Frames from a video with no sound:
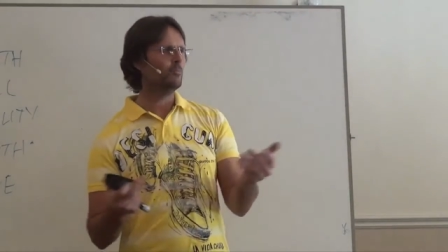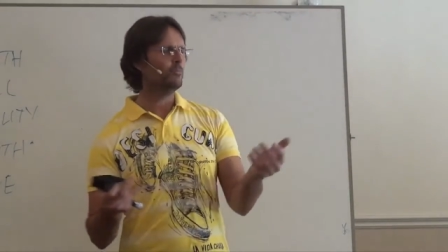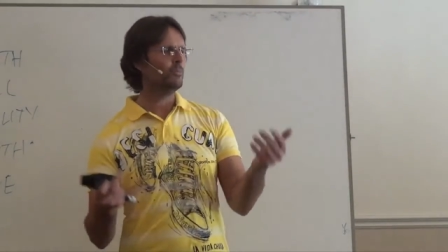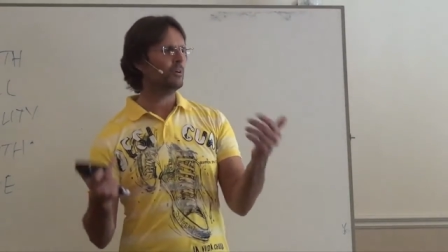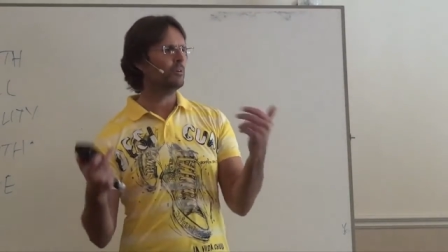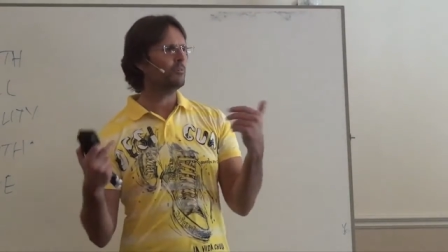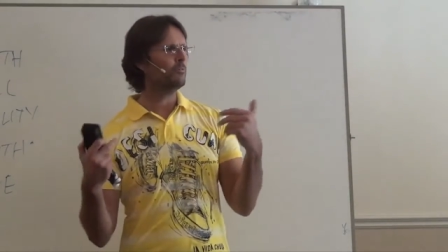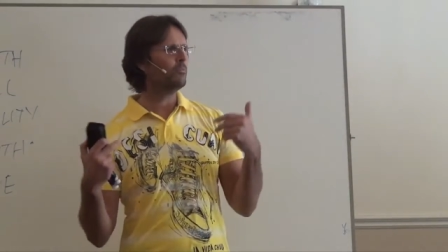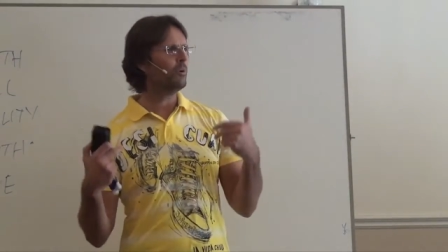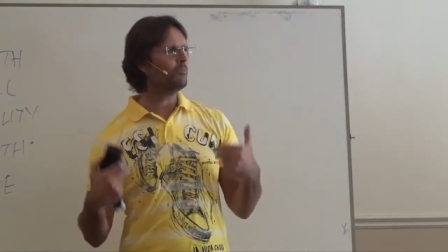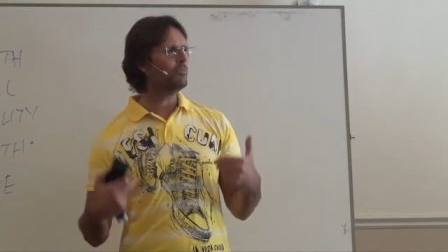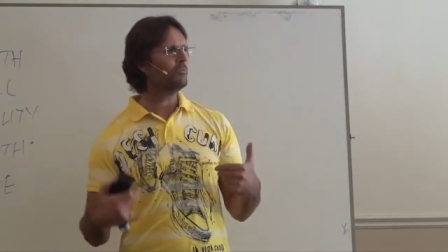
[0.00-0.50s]

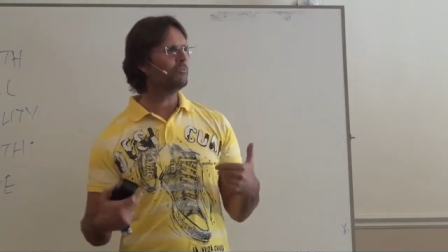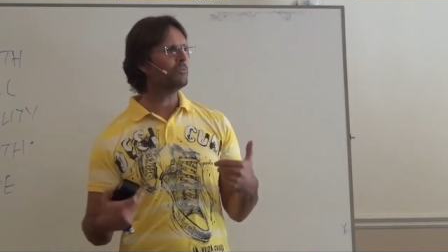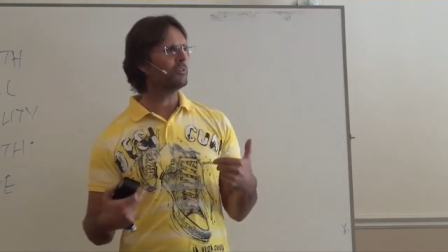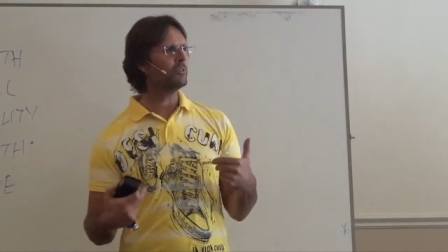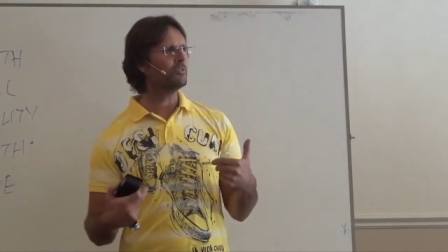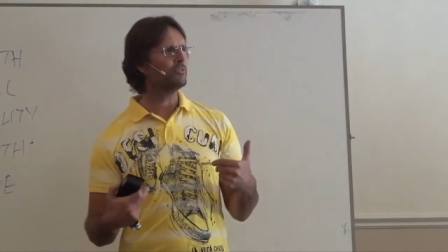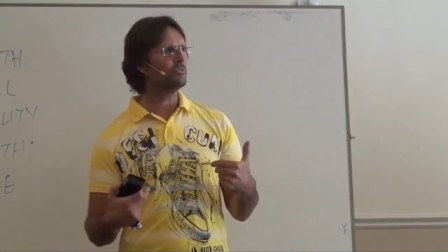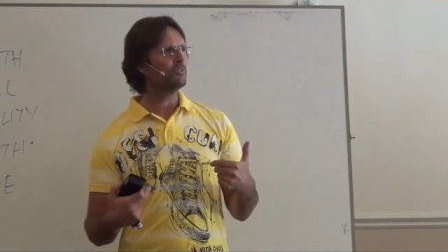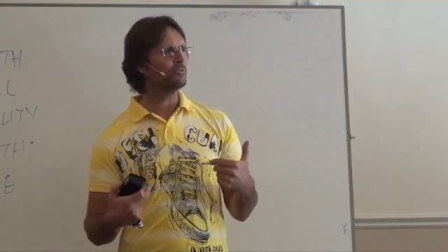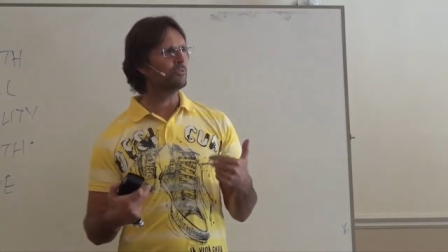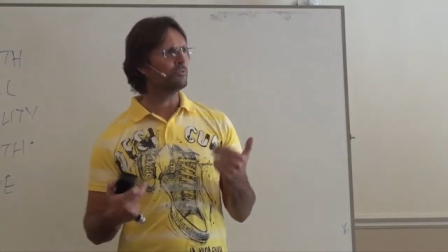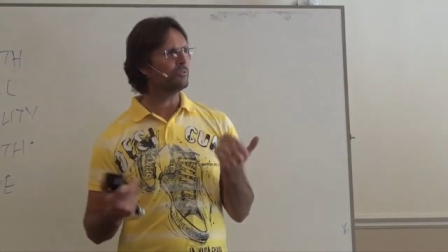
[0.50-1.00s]
But what we've got
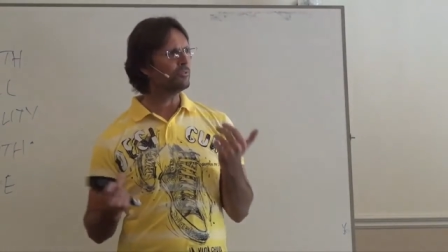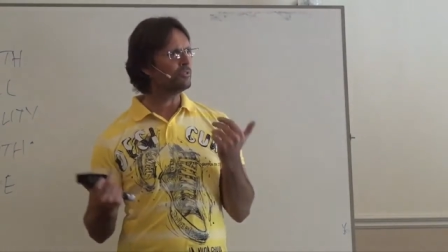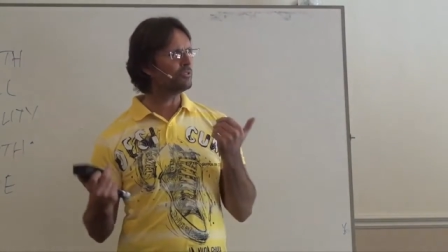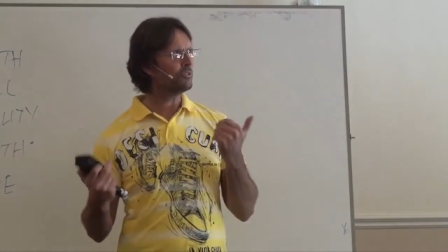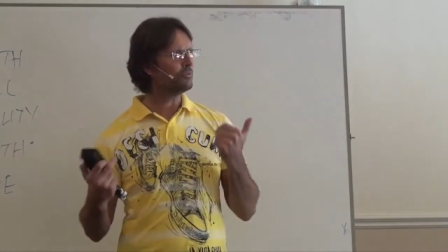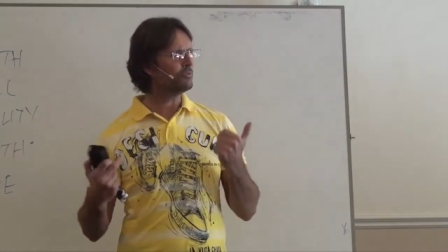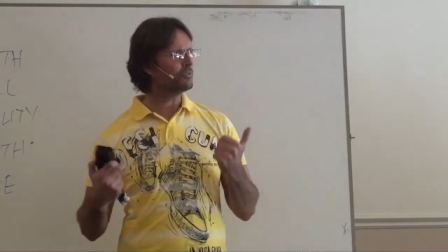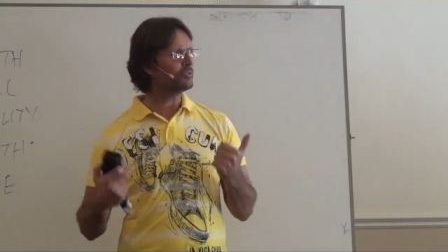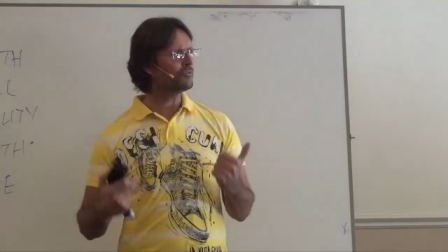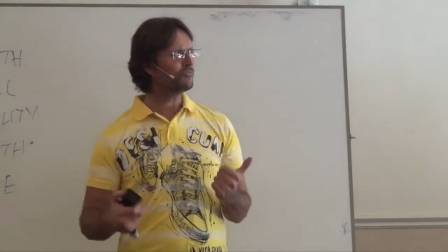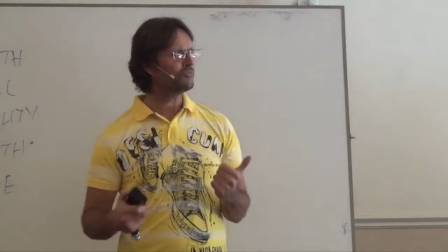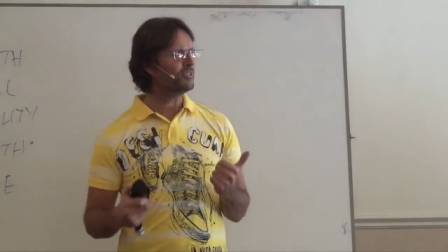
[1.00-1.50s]
to do
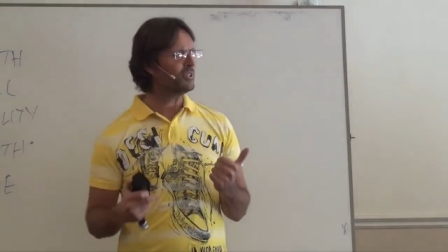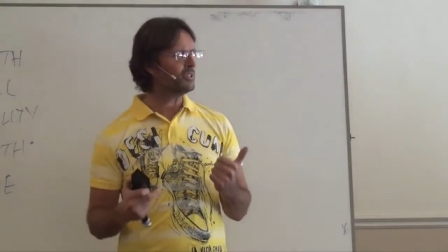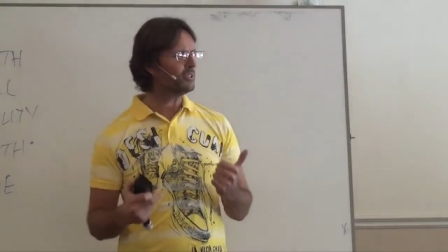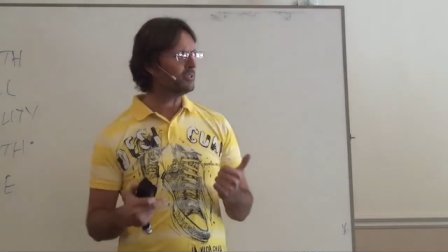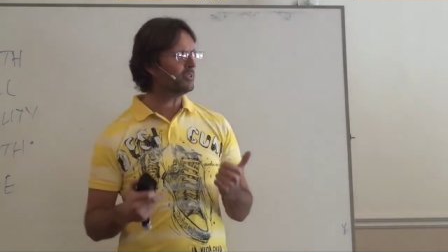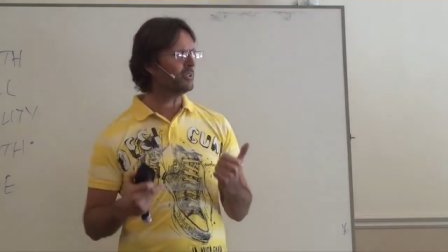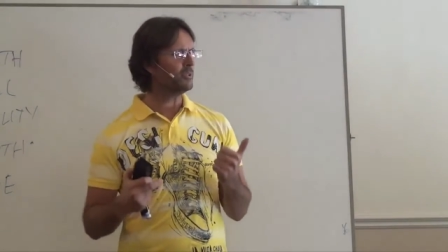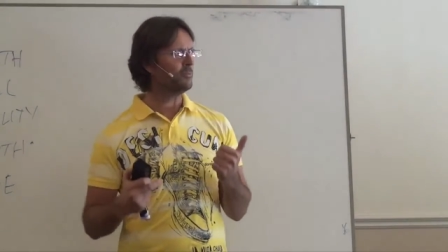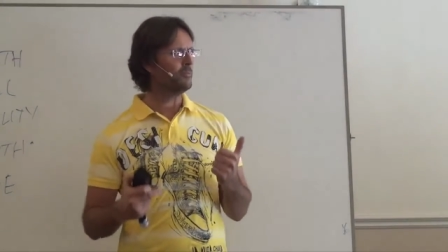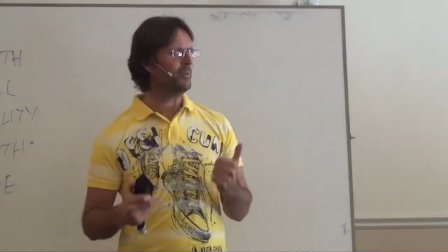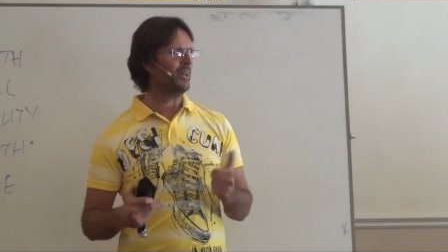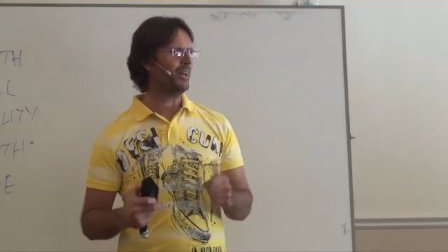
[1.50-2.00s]
also is
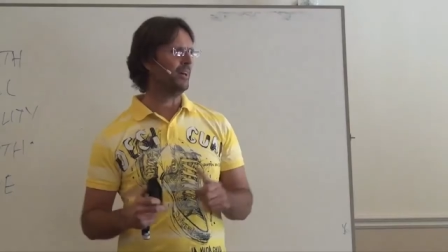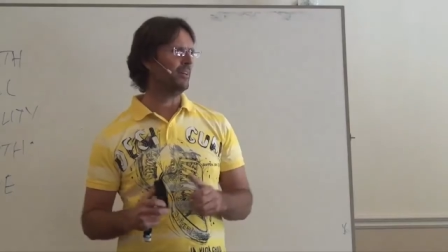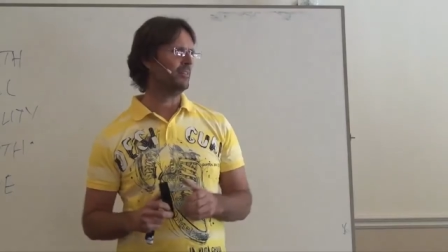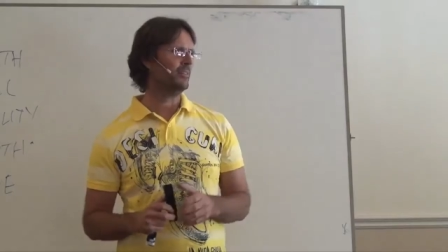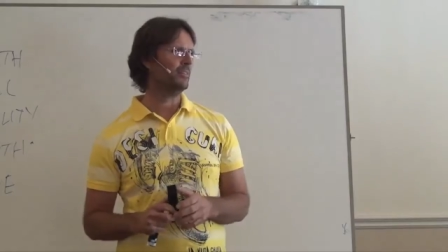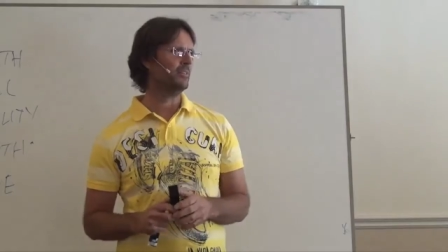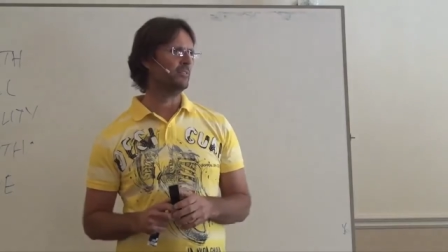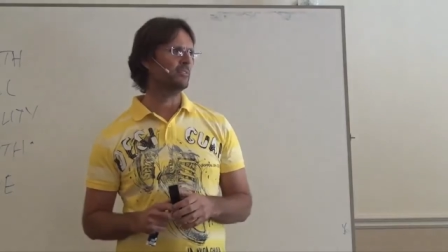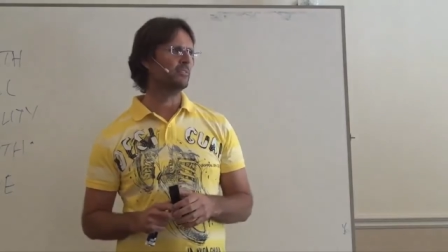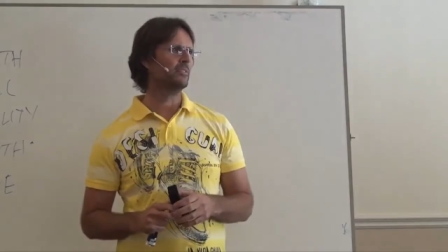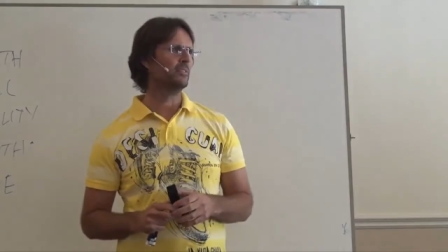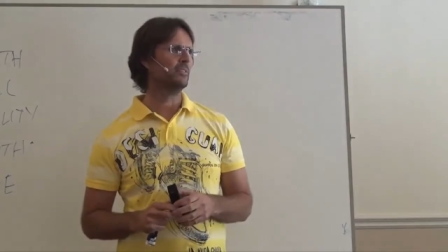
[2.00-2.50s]
feel about
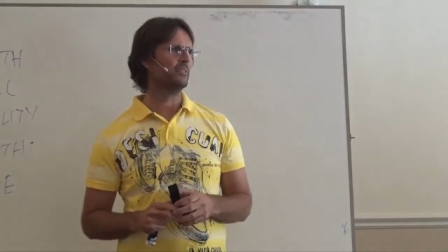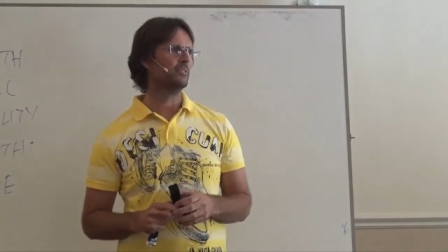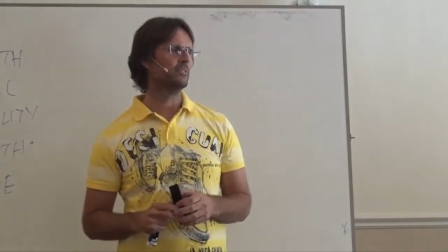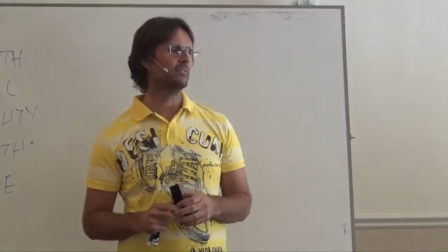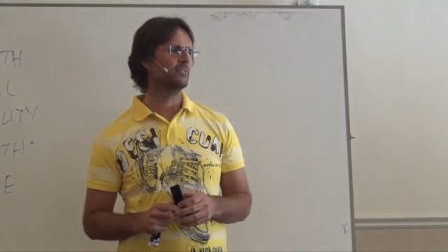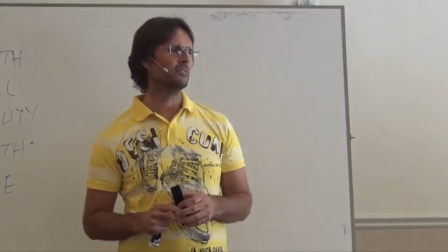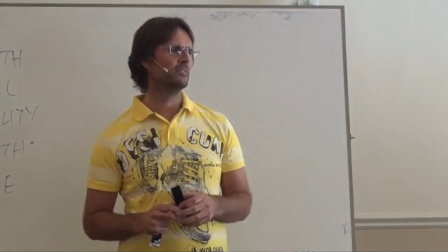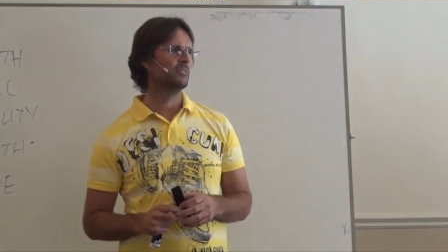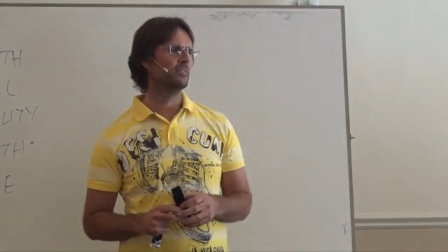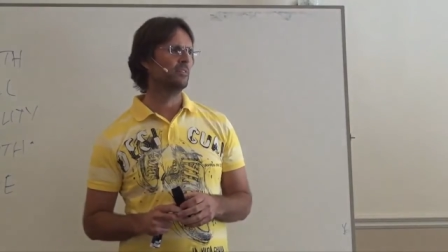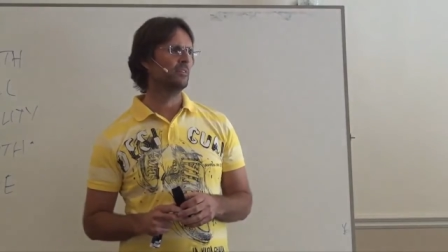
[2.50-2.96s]
these things.